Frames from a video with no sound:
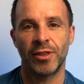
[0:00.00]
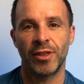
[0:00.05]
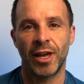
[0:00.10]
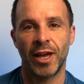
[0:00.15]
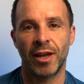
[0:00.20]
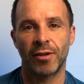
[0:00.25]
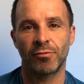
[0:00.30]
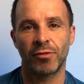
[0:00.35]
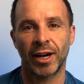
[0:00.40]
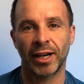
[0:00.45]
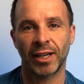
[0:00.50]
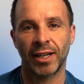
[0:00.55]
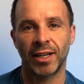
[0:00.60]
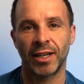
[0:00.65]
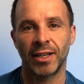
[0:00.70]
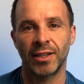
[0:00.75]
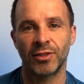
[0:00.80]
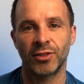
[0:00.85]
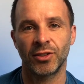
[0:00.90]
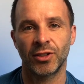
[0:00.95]
their
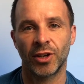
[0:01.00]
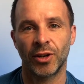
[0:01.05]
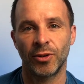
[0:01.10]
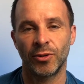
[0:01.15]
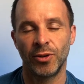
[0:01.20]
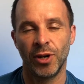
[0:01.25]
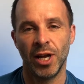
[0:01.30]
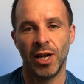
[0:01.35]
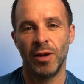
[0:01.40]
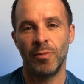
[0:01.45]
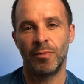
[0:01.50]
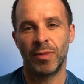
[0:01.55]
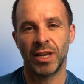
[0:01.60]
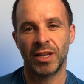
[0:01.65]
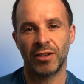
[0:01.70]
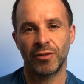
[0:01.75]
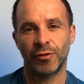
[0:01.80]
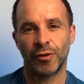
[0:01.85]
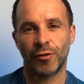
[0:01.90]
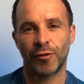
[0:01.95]
rackets. So
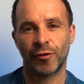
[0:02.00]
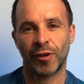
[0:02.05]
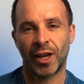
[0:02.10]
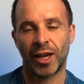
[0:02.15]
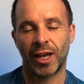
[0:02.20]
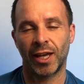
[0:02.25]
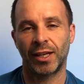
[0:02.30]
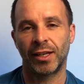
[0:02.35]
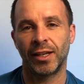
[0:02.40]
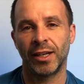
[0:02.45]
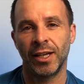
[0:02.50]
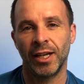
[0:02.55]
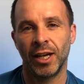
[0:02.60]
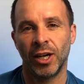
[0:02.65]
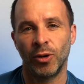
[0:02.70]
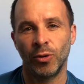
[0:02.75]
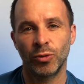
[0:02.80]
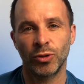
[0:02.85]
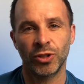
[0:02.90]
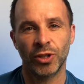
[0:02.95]
bit of a fan.
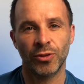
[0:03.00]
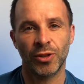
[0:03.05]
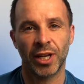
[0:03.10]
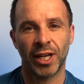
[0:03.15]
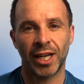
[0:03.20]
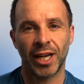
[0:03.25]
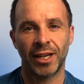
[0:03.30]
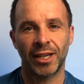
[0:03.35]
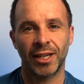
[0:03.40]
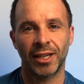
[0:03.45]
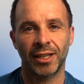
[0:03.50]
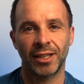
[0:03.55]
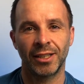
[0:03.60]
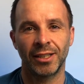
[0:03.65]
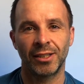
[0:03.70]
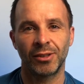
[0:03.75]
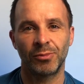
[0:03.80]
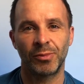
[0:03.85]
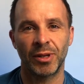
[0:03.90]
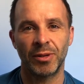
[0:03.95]
Also they're getting a
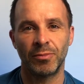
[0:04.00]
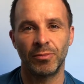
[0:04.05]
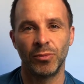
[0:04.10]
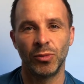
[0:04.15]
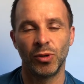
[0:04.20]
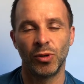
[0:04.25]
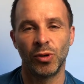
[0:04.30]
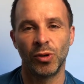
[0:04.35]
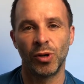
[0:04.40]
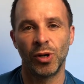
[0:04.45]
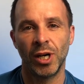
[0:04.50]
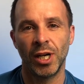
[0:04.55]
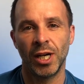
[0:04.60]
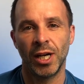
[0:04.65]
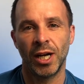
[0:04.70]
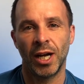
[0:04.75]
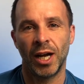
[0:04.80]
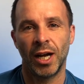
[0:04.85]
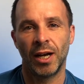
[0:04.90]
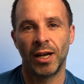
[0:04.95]
little bit more
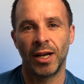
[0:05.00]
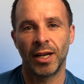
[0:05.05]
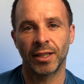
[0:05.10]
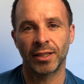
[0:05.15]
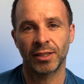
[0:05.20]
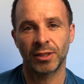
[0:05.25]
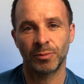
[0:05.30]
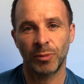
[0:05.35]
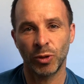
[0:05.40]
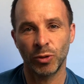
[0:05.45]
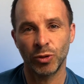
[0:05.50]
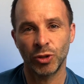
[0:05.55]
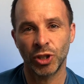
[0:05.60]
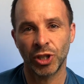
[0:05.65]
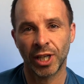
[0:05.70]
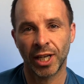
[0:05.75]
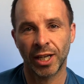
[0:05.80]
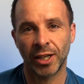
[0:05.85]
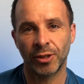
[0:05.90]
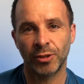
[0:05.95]
uh, exposure
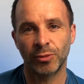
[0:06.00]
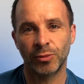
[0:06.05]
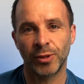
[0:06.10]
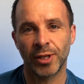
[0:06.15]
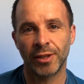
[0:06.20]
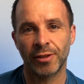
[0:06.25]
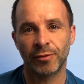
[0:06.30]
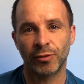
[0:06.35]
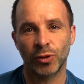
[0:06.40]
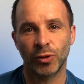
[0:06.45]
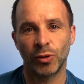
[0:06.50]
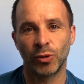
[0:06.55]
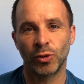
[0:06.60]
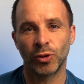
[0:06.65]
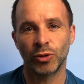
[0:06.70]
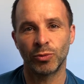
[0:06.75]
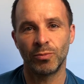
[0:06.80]
now with, of course,